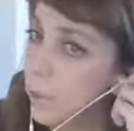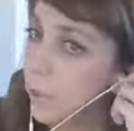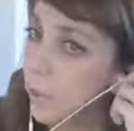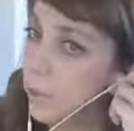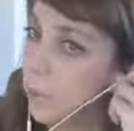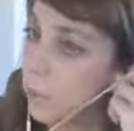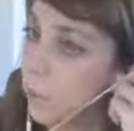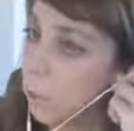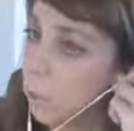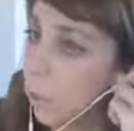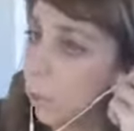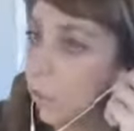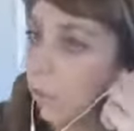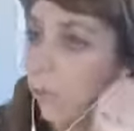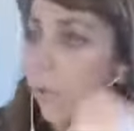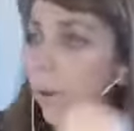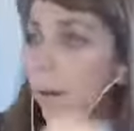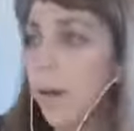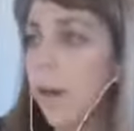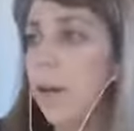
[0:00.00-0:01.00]
Social
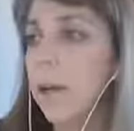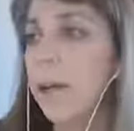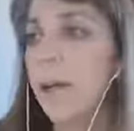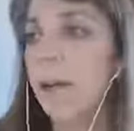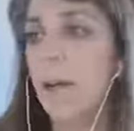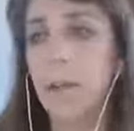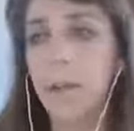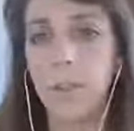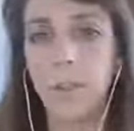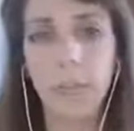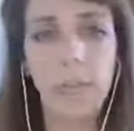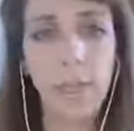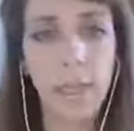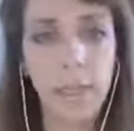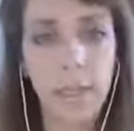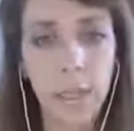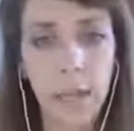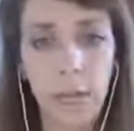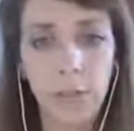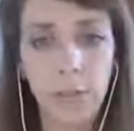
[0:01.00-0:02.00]
Warfare, and I do
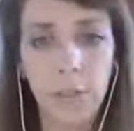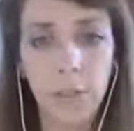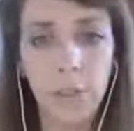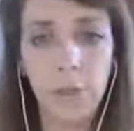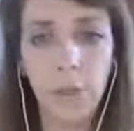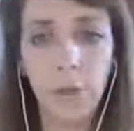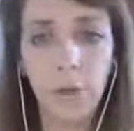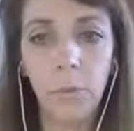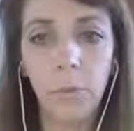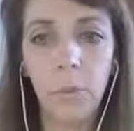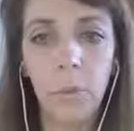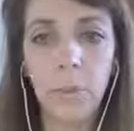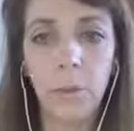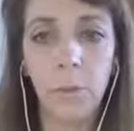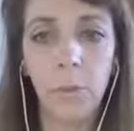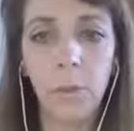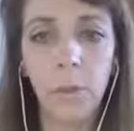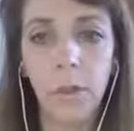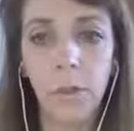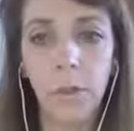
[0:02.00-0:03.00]
like to have it show because I
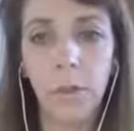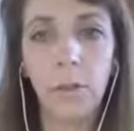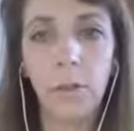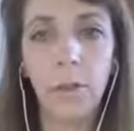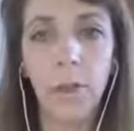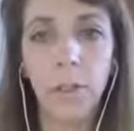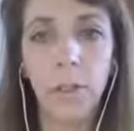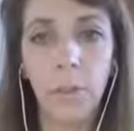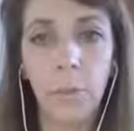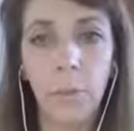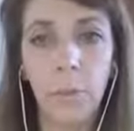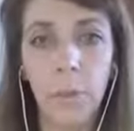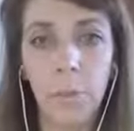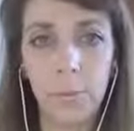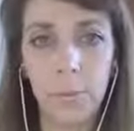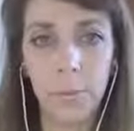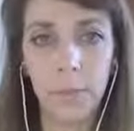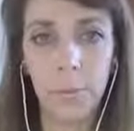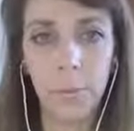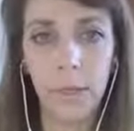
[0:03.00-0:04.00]
want to encourage other
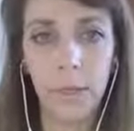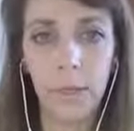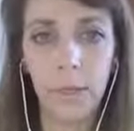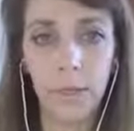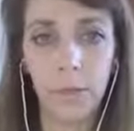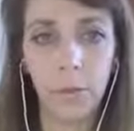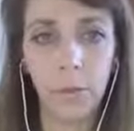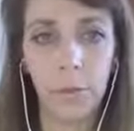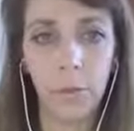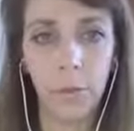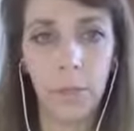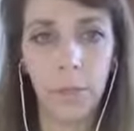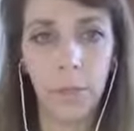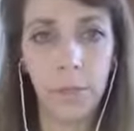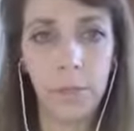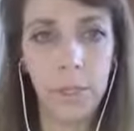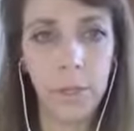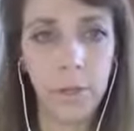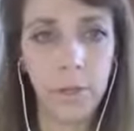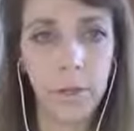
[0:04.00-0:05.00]
people to pin it over on the
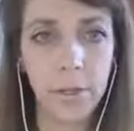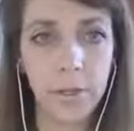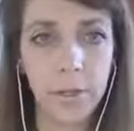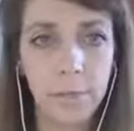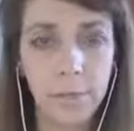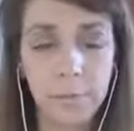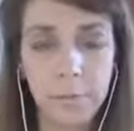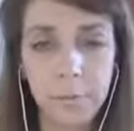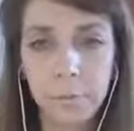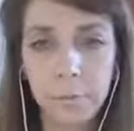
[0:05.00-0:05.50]
Pinterest.